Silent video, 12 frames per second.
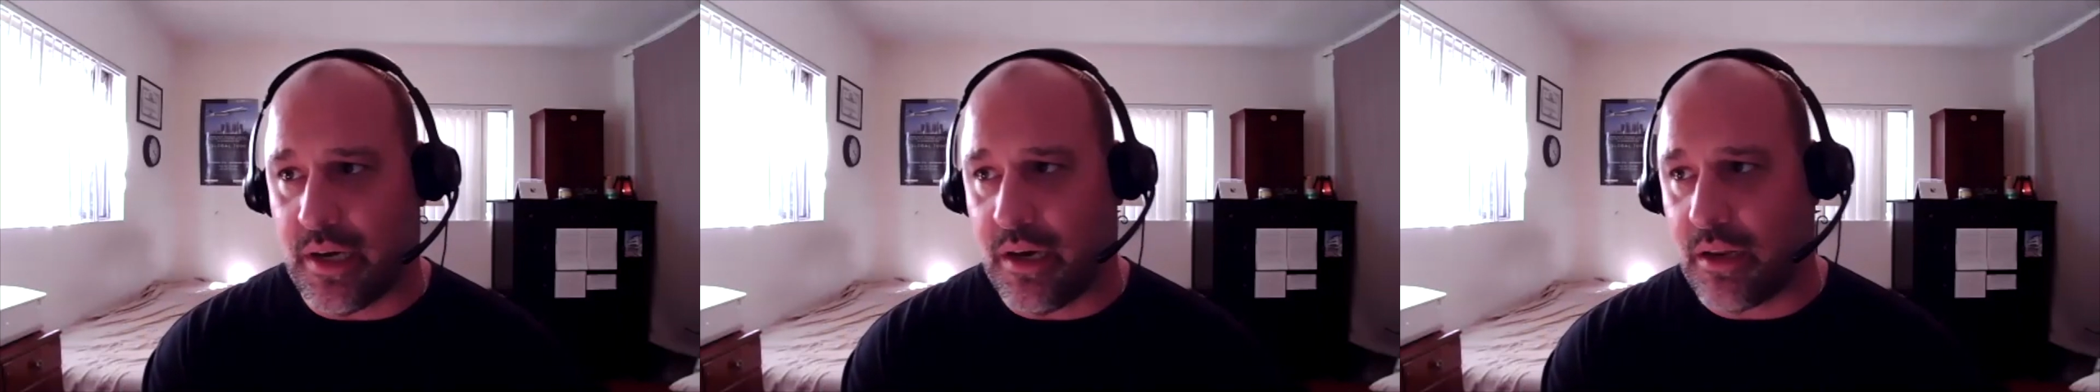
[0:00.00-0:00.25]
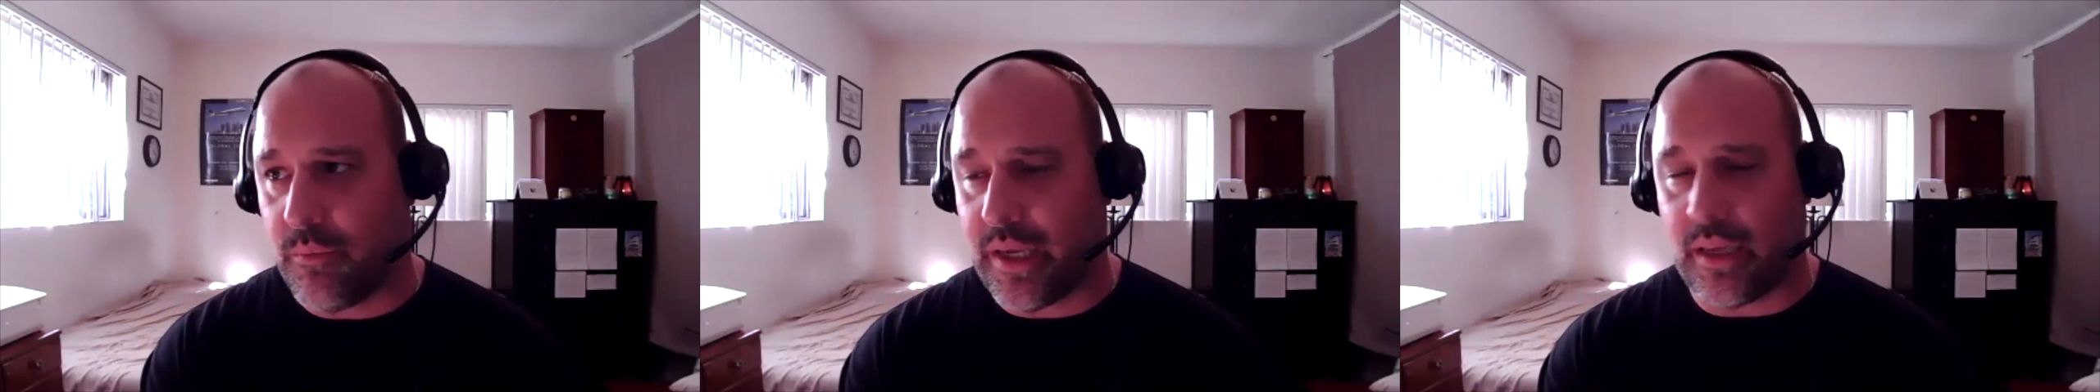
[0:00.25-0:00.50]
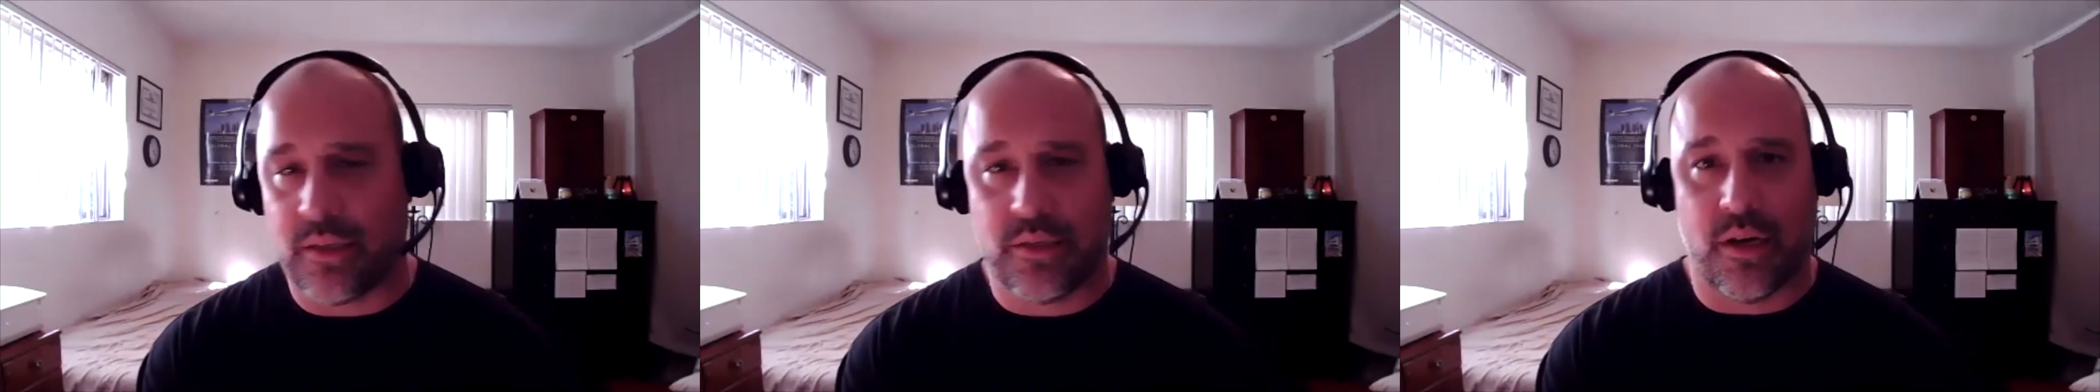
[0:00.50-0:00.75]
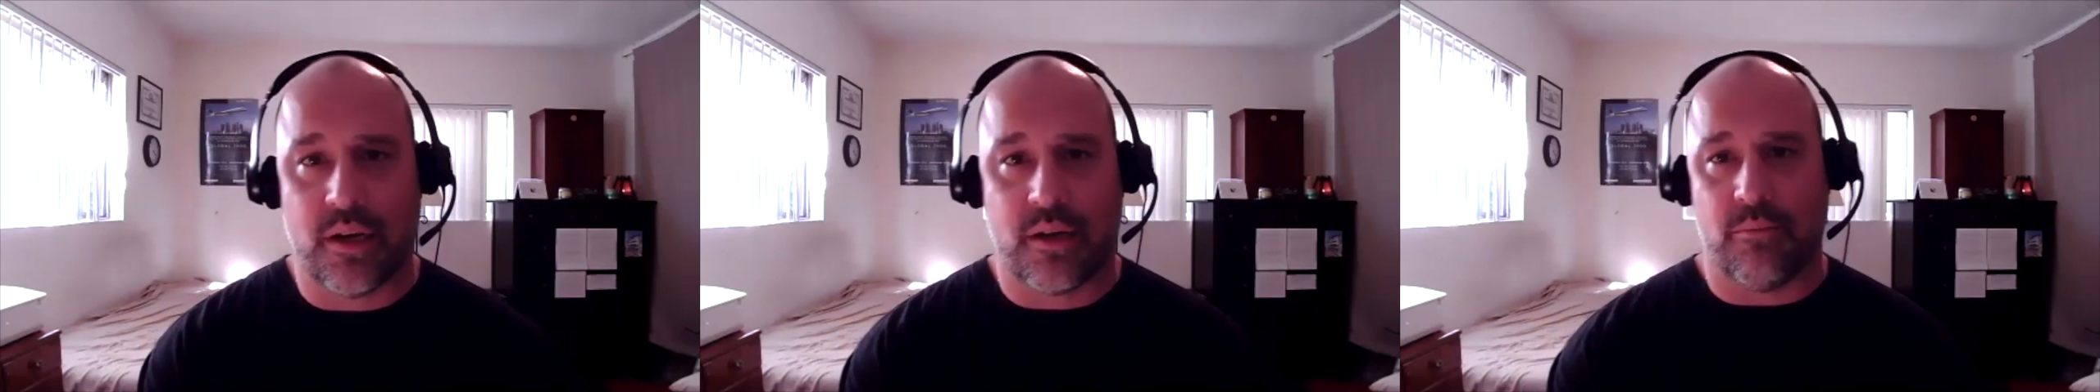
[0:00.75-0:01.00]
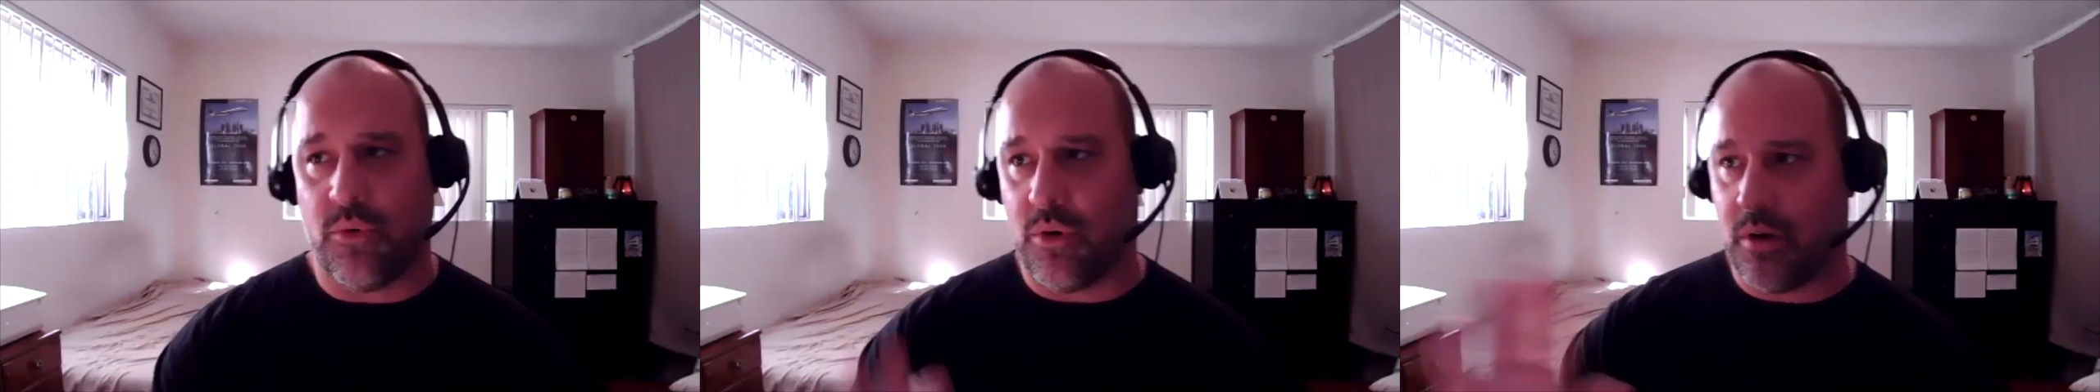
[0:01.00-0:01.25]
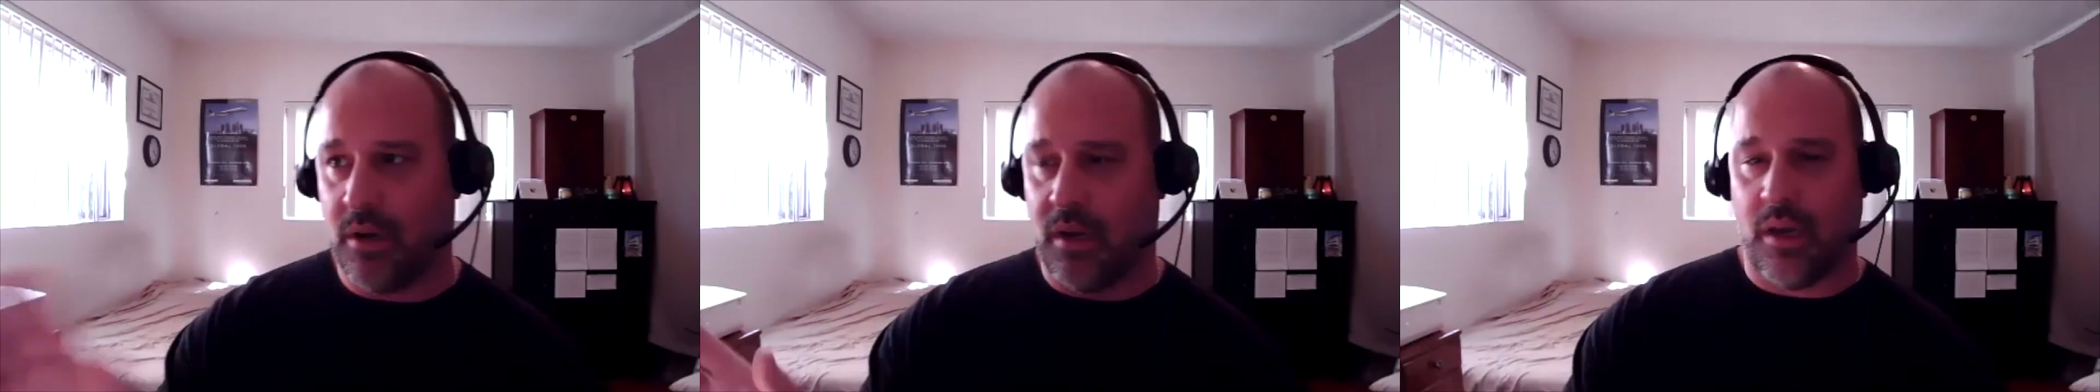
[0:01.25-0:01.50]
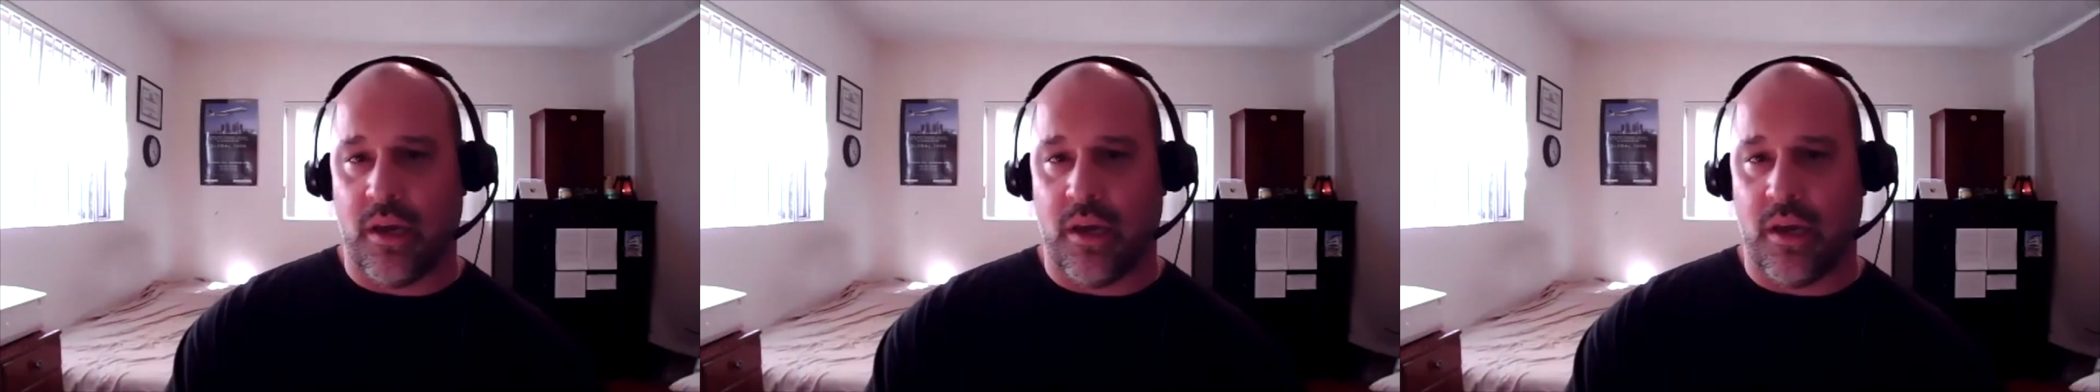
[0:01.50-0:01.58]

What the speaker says: and we can talk more